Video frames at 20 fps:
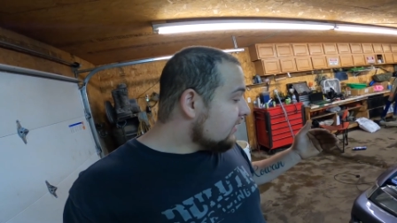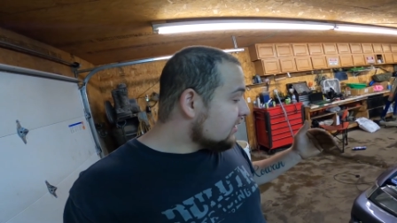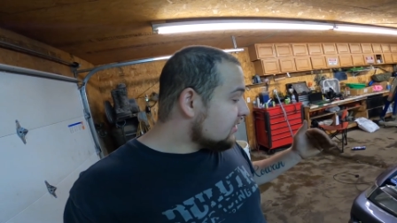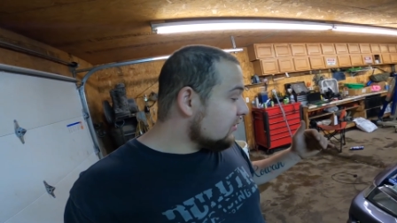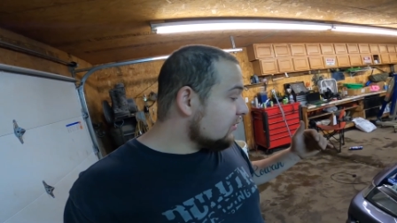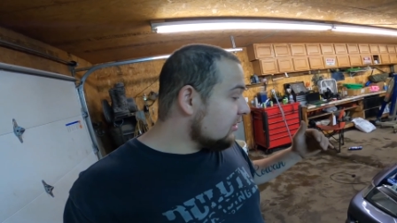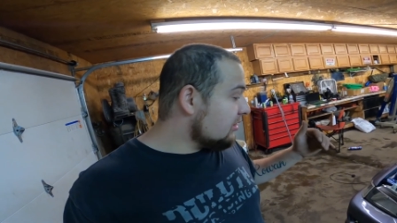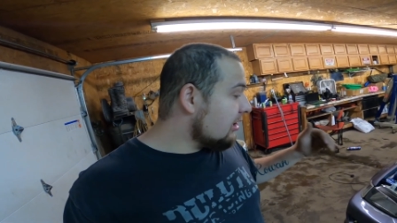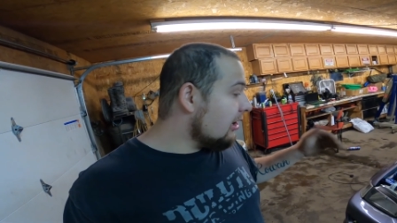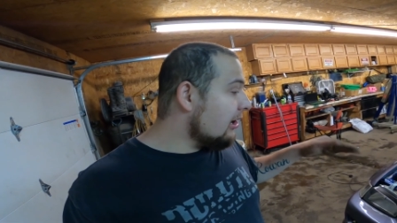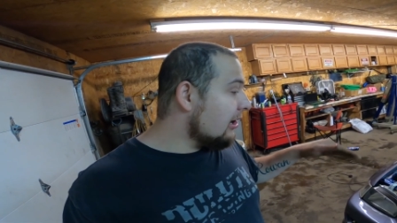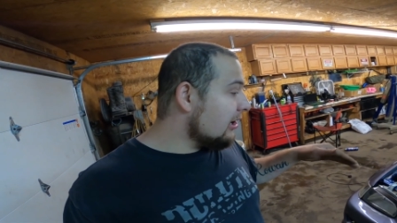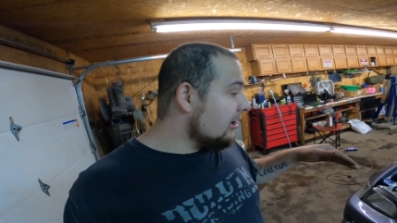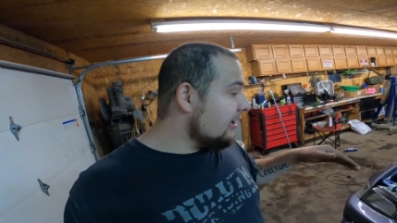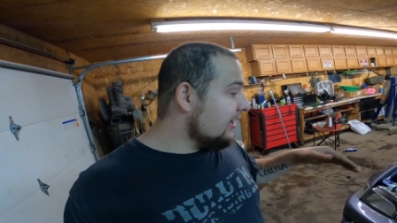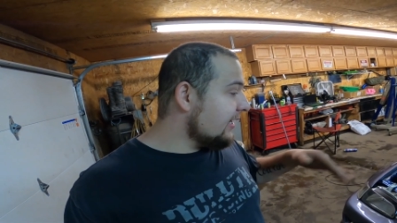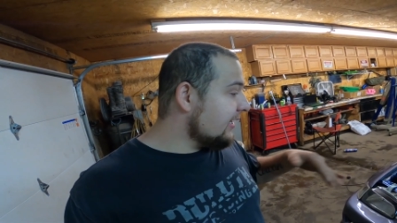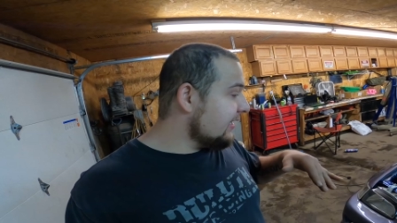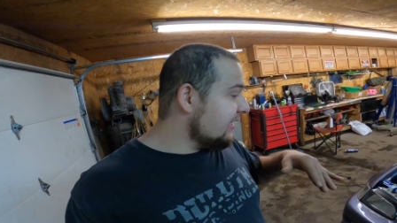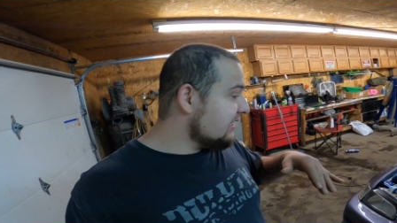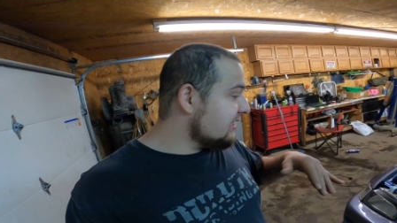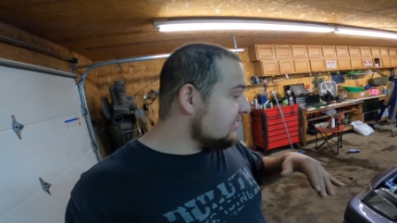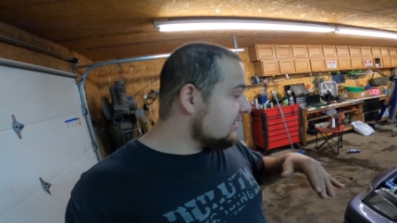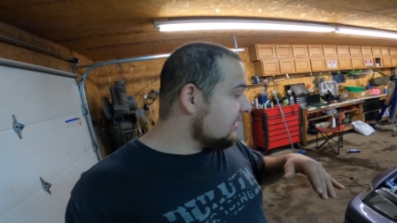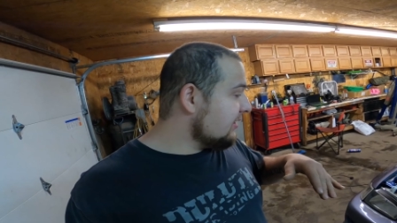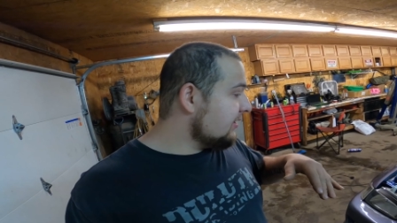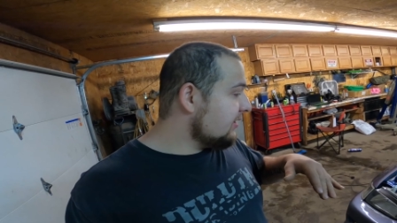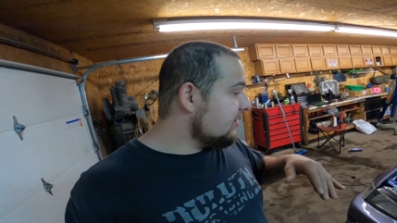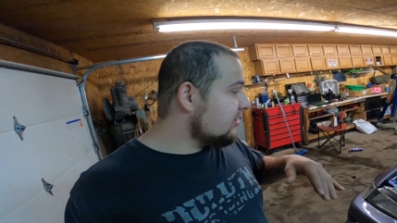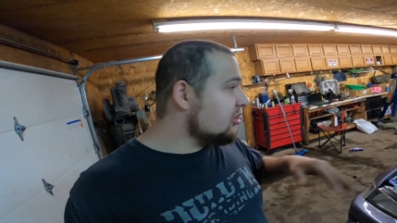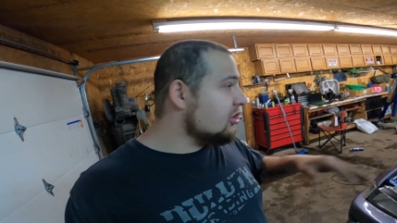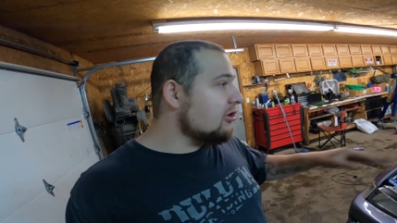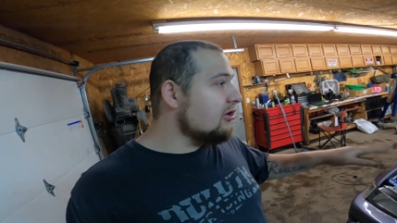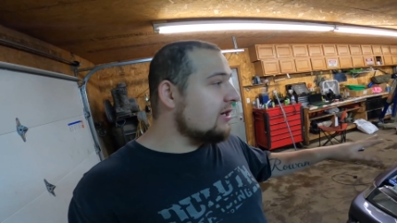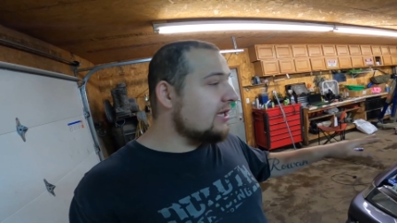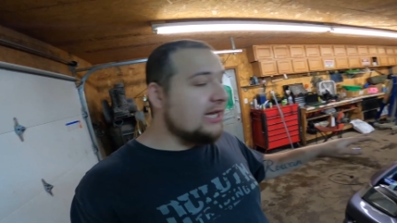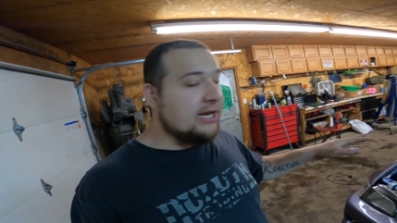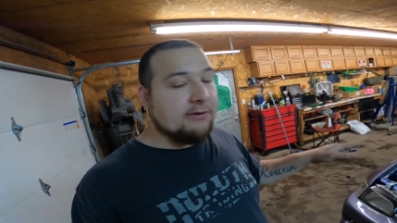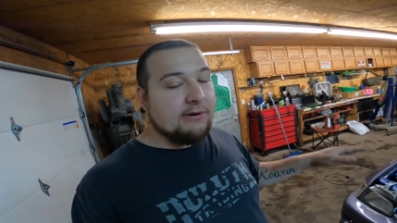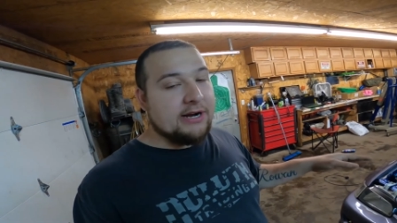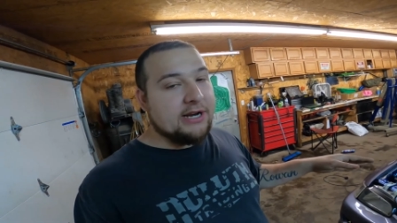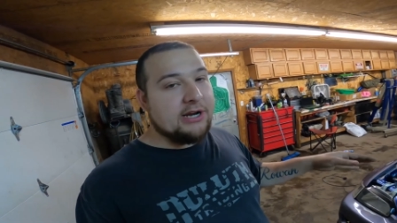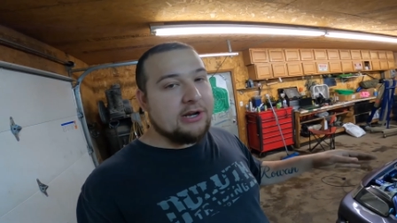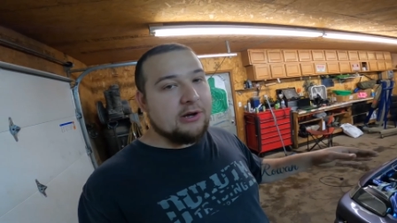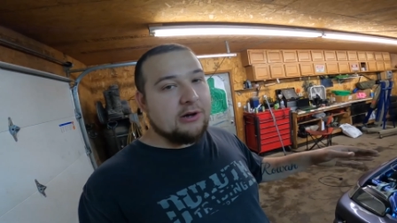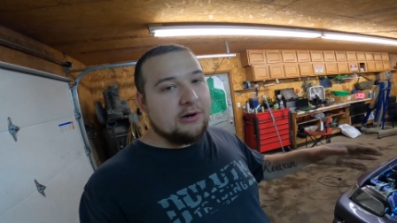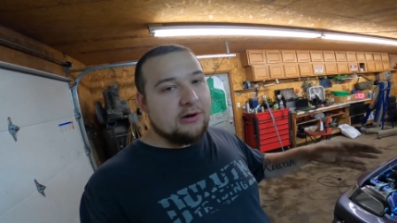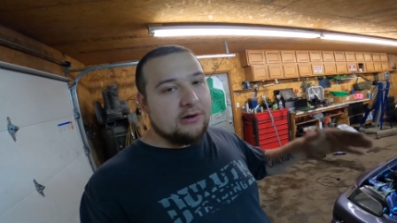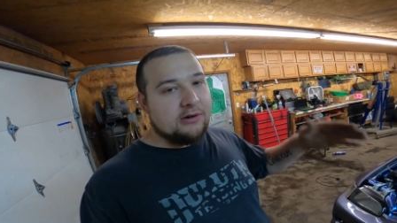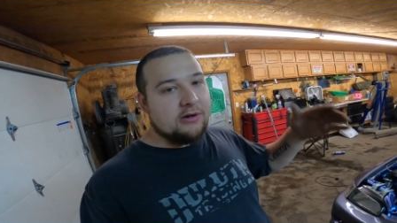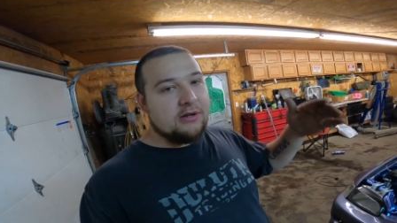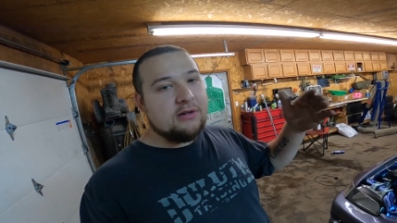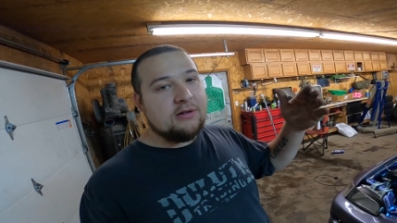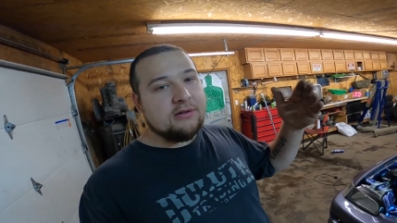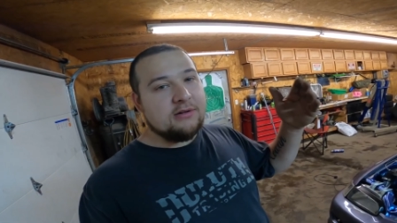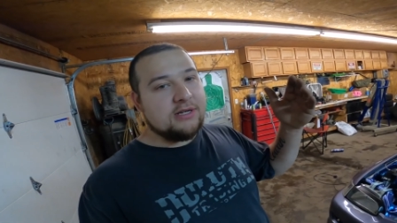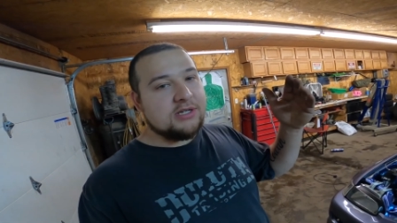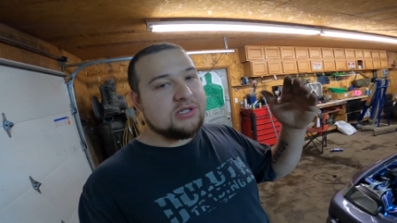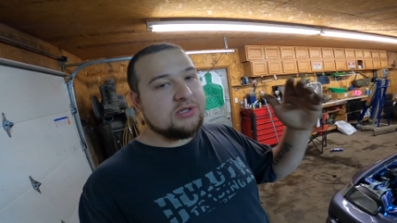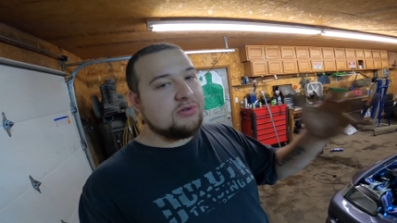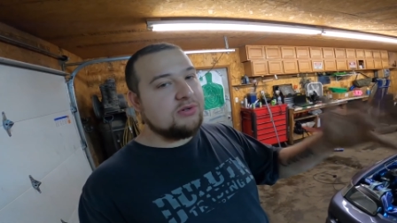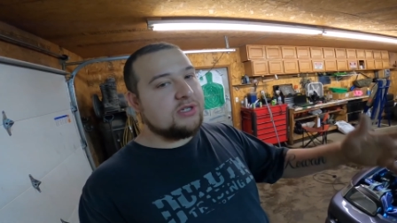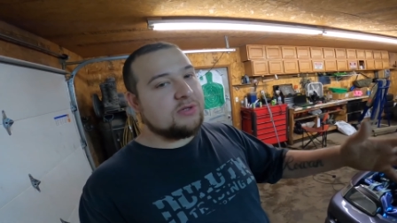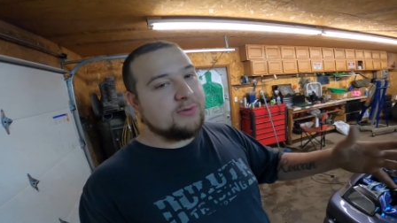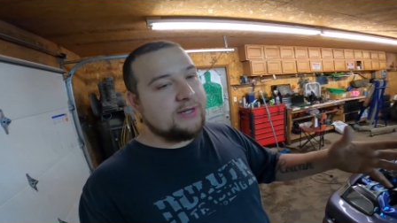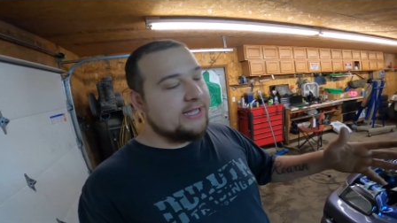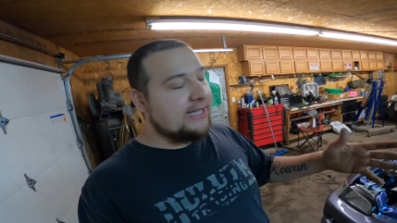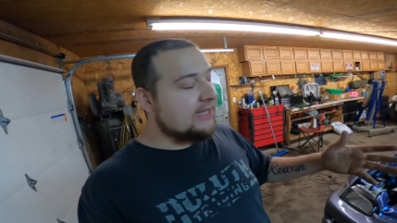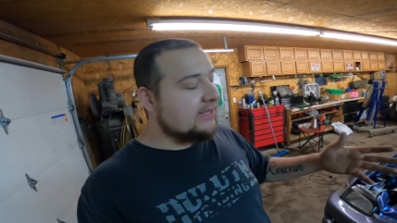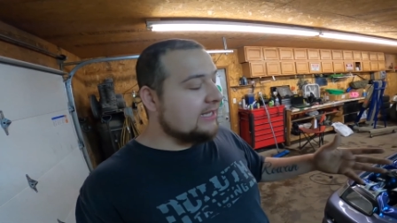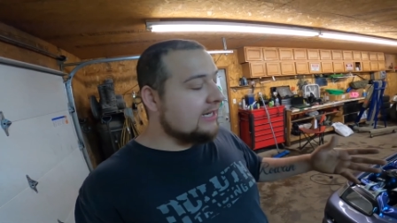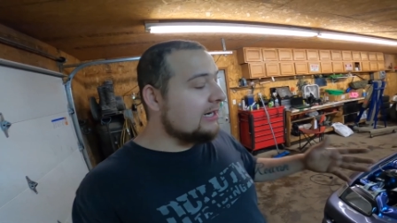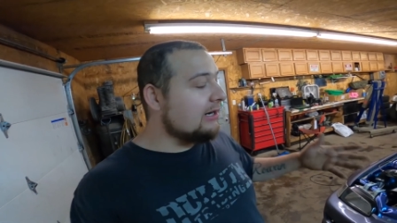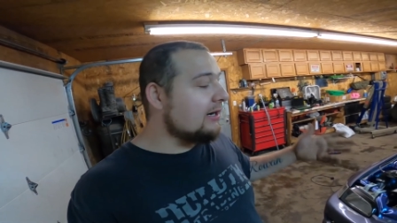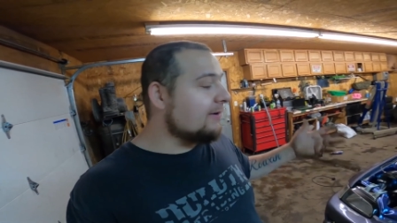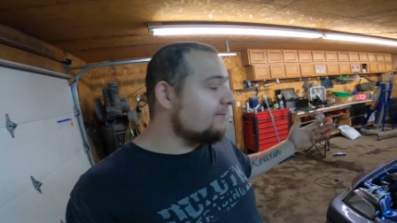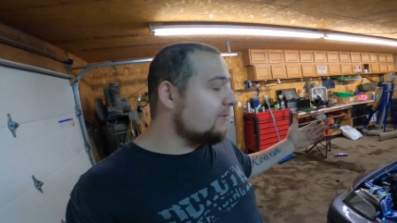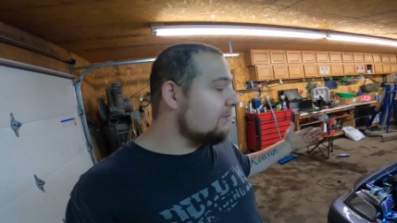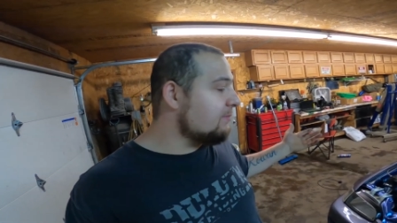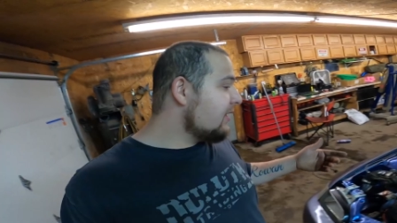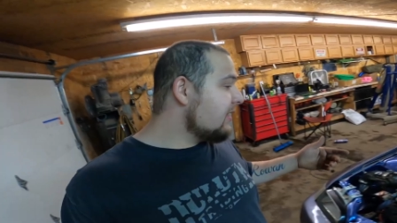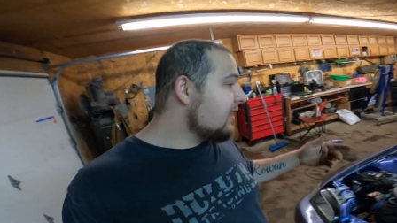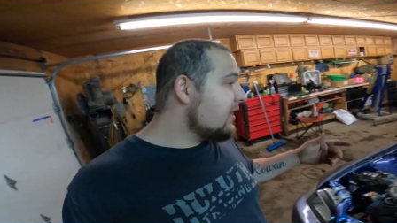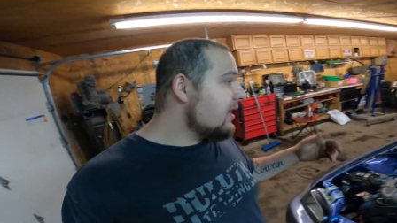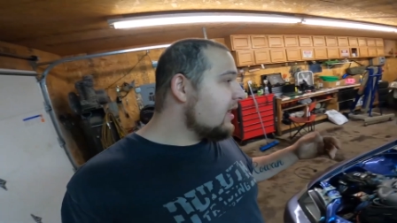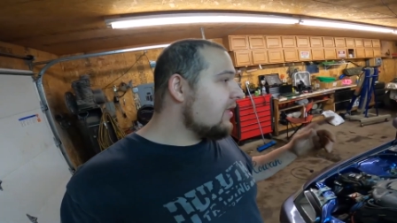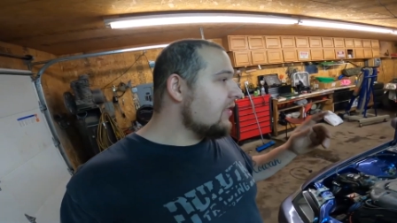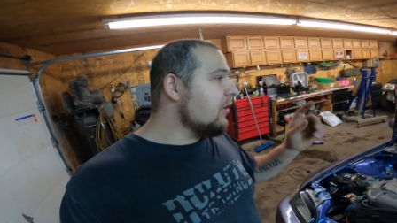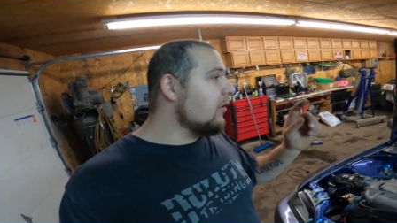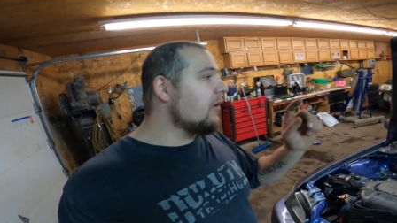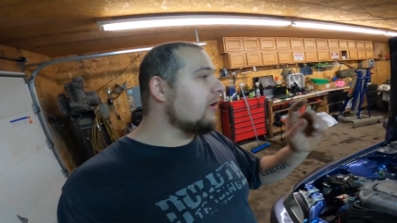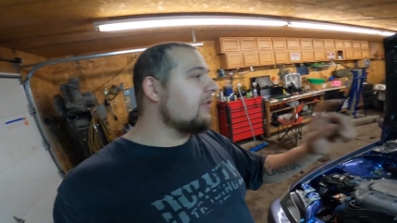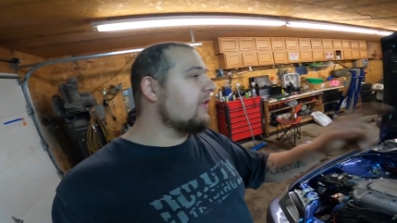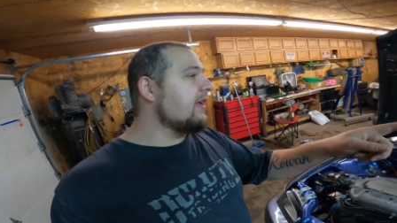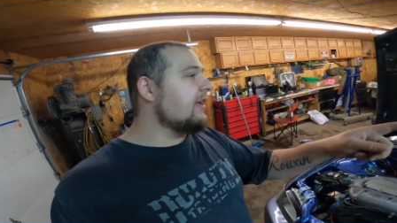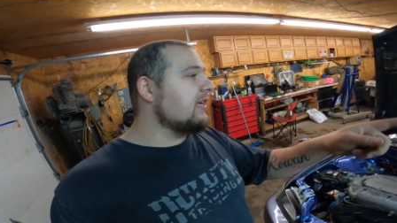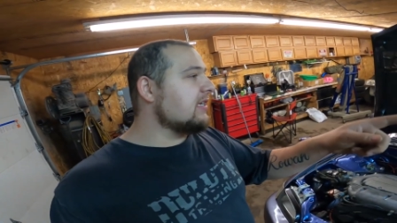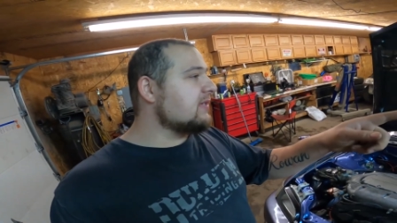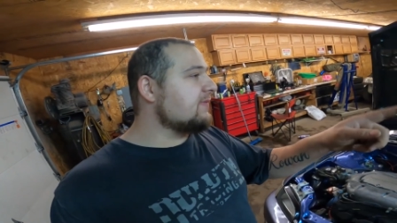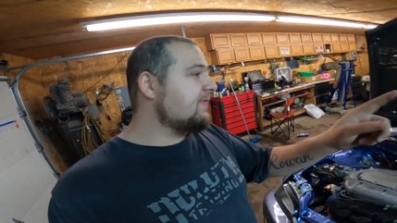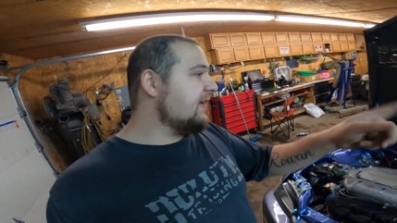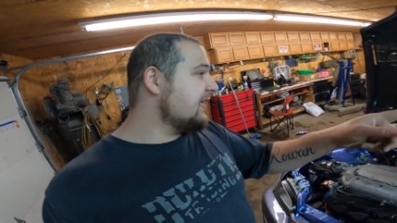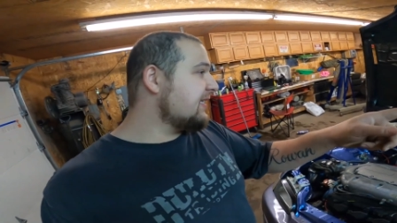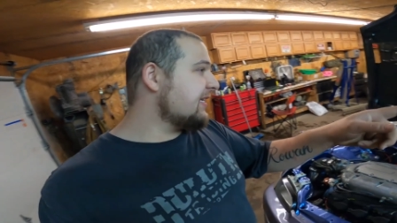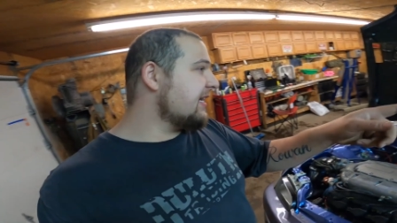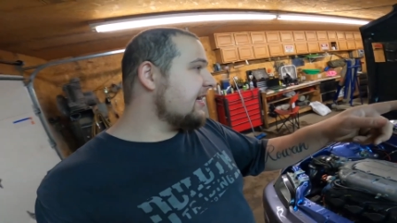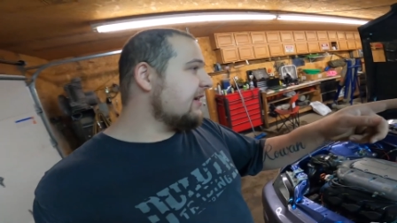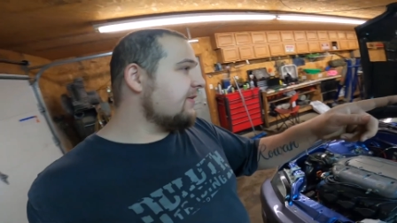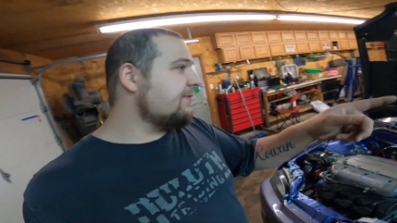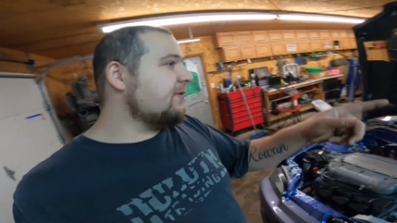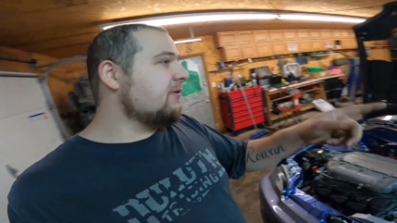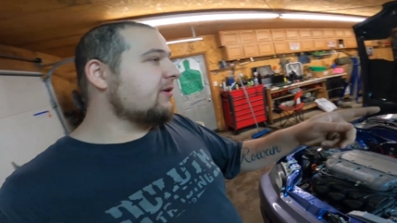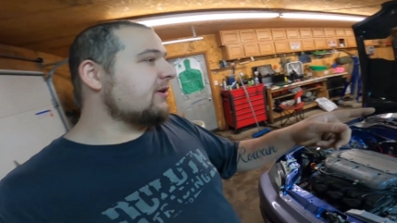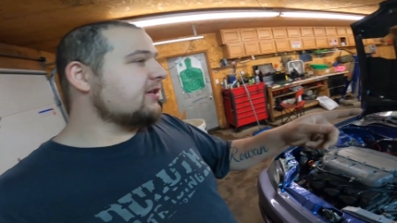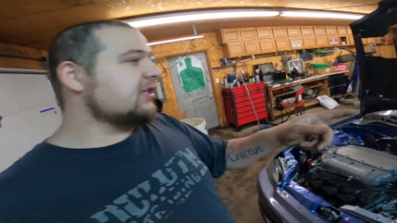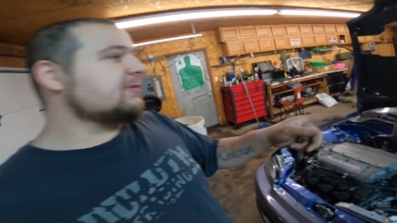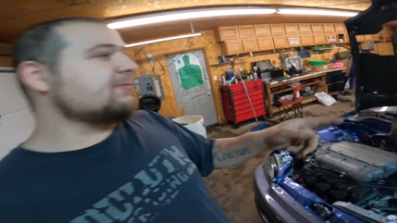So the car is turnkey, ready to go as soon as we get there. The only thing is VTEC, if you want to